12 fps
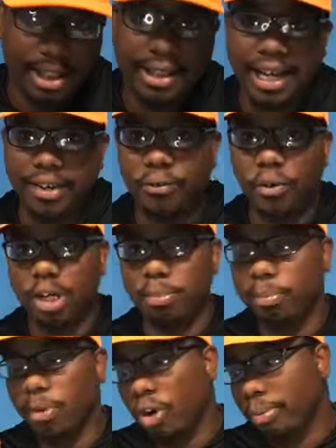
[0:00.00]
that one
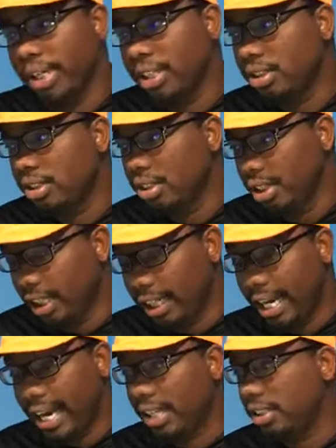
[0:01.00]
moment
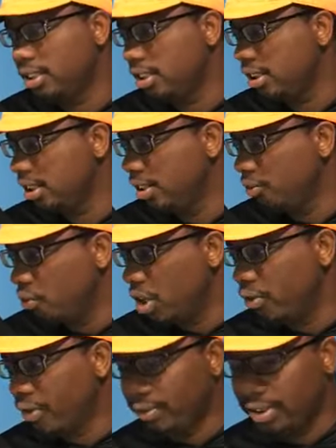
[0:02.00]
yet
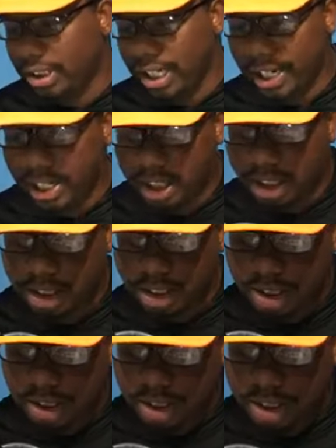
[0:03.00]
where we've said
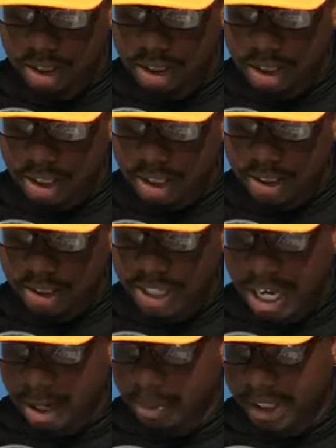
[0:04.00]

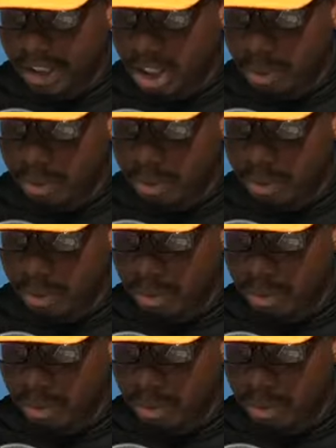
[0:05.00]
that we know we're